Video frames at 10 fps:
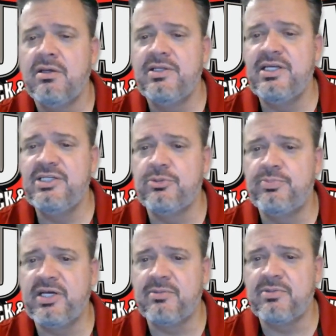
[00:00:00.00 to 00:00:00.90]
diesel
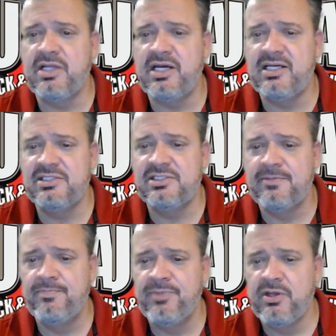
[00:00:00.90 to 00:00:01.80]
pickup class.
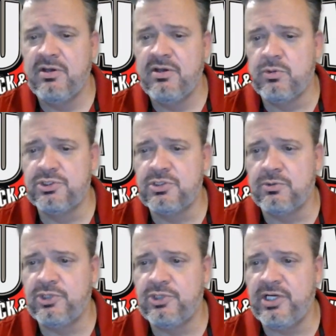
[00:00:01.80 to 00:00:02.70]
Of course,
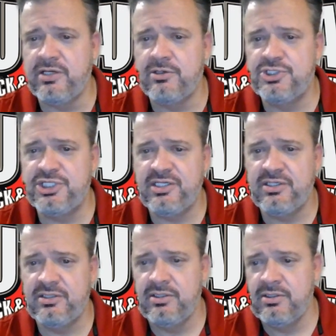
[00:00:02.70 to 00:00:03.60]
Coltrane Energy
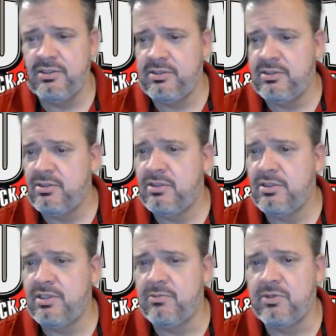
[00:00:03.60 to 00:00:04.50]

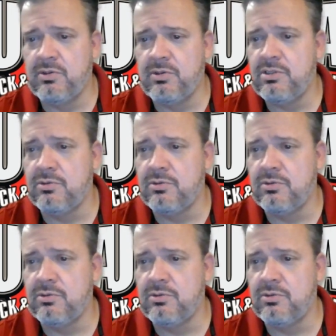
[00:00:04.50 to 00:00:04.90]
and that Roll Coal